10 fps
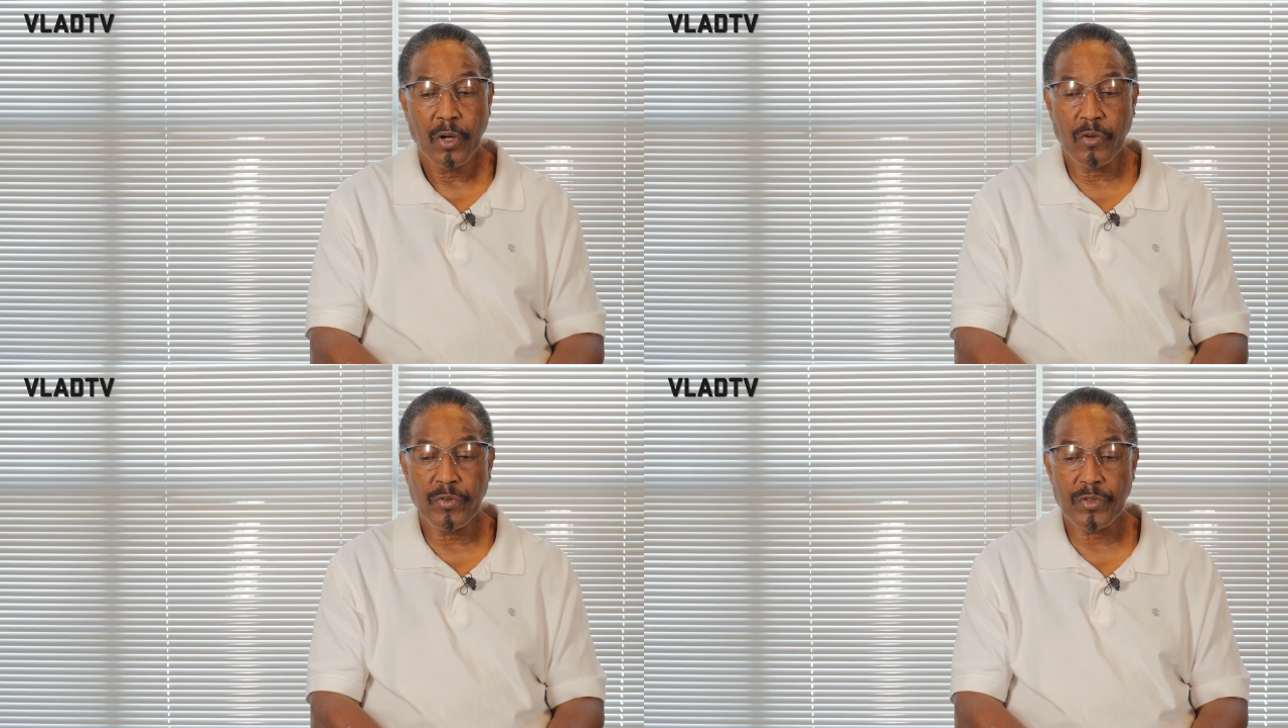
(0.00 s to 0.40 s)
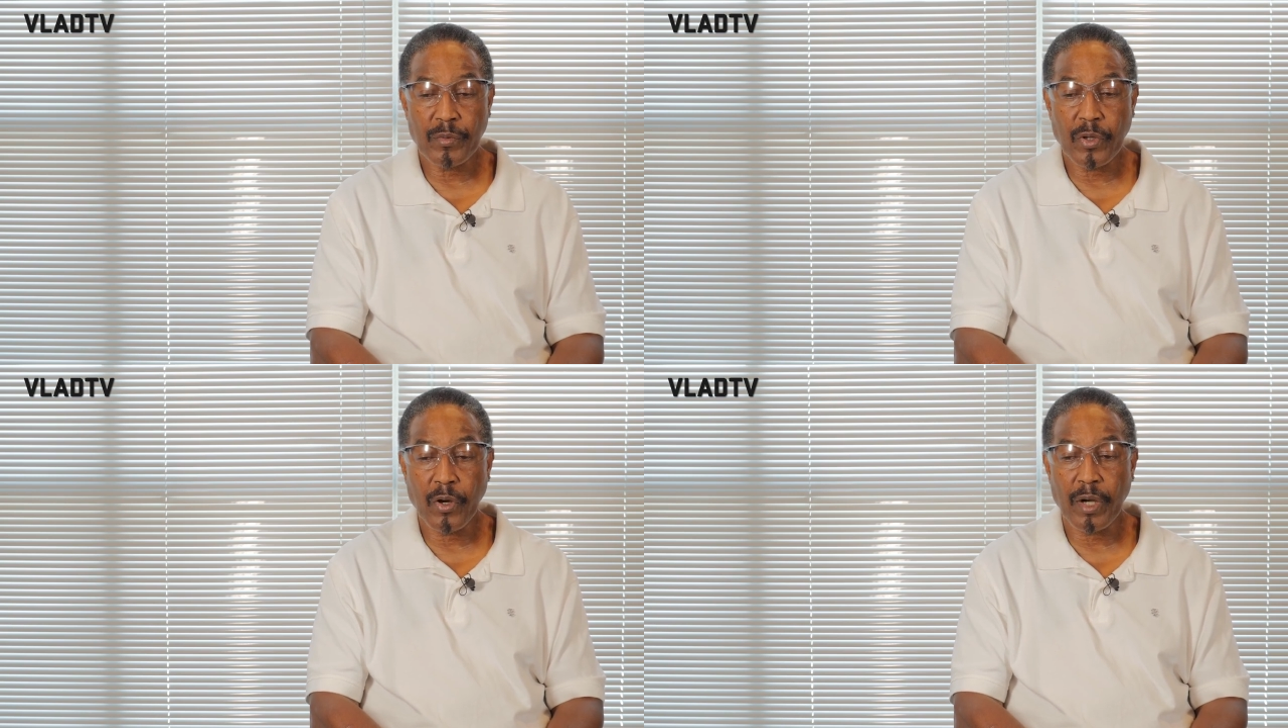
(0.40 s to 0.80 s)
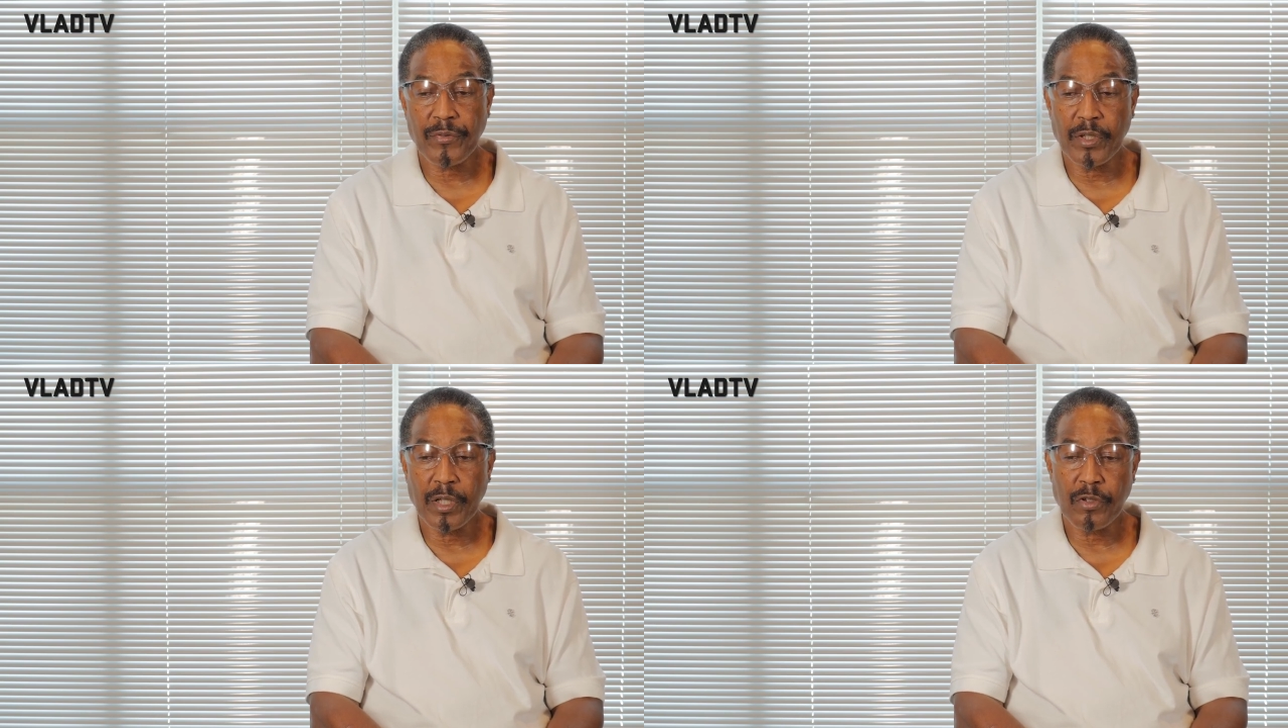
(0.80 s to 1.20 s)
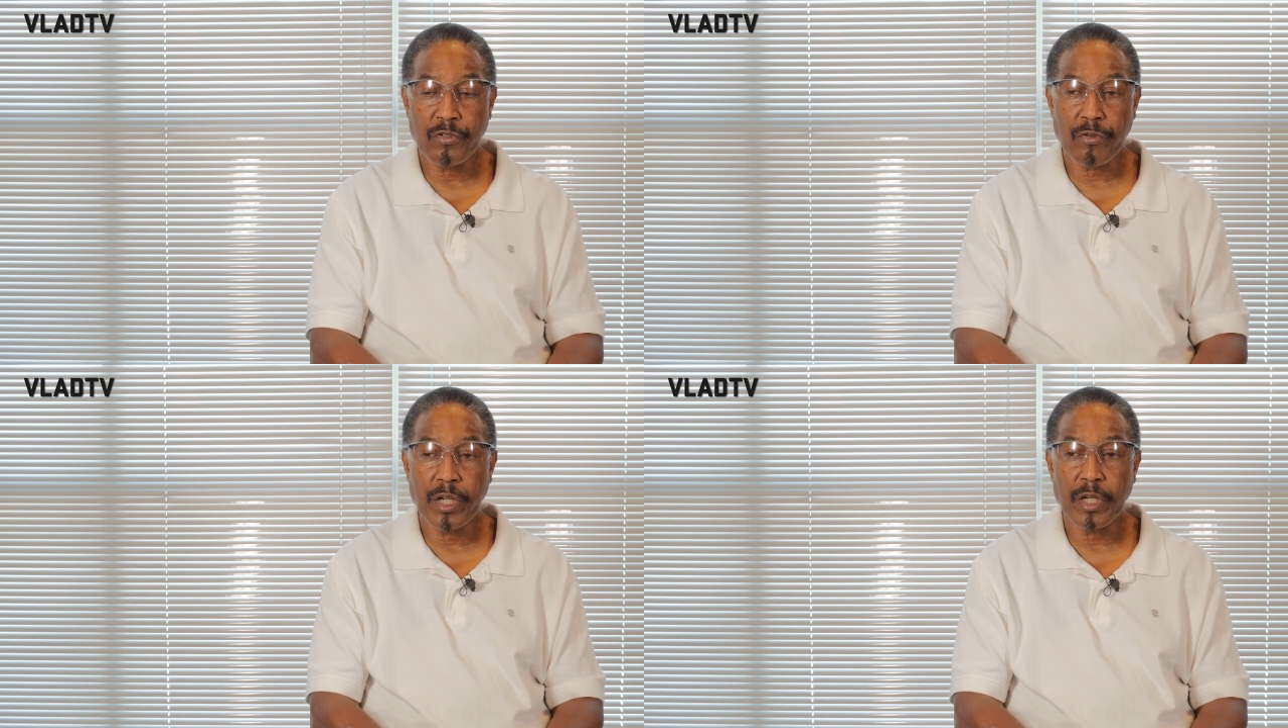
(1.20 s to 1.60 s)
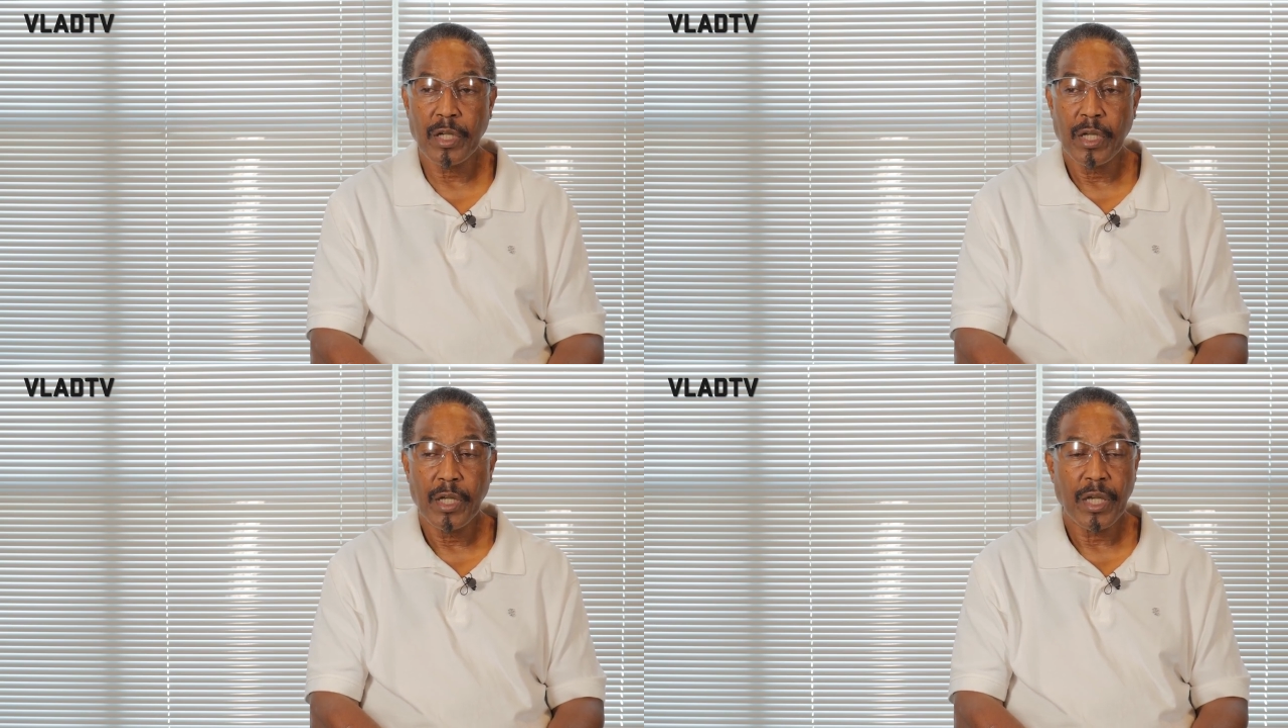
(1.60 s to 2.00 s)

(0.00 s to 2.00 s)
over some coffee and a drink,